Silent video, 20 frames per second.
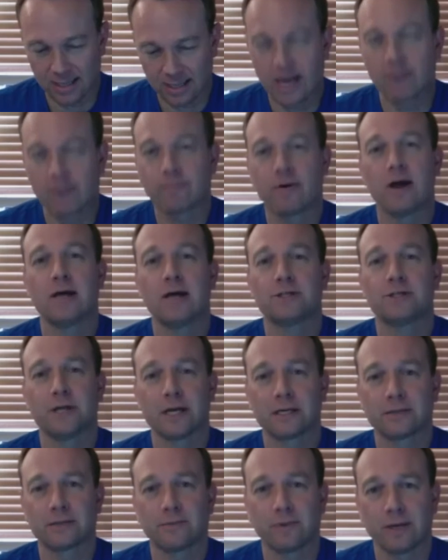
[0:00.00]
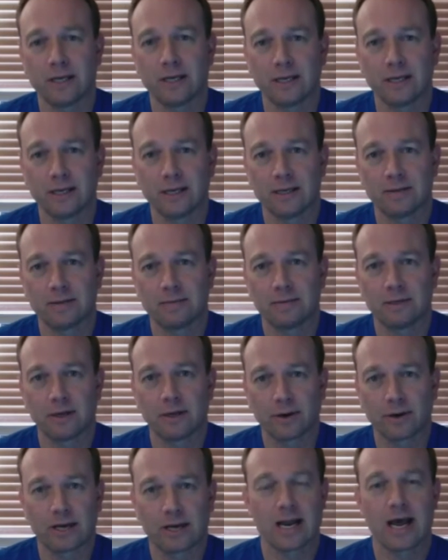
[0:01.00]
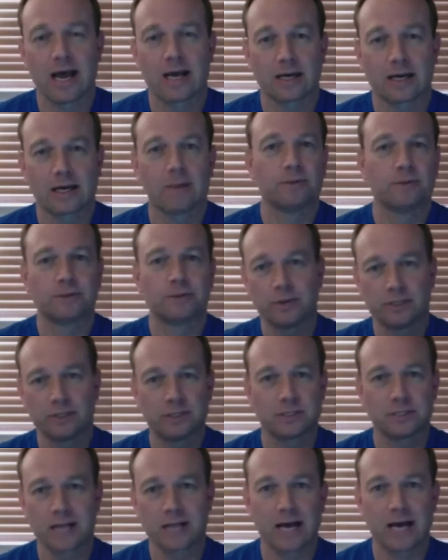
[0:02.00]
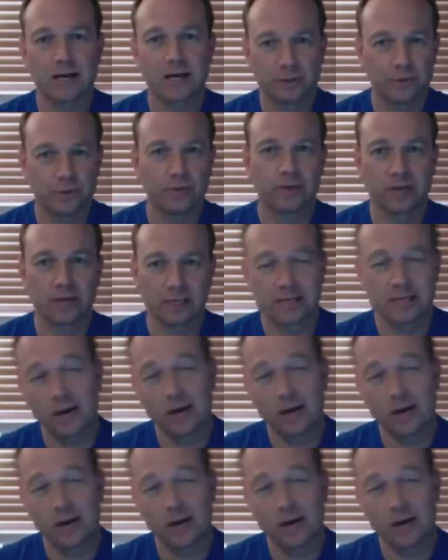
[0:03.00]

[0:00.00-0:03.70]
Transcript: in that project, we kind of had a couple choices on how to do things.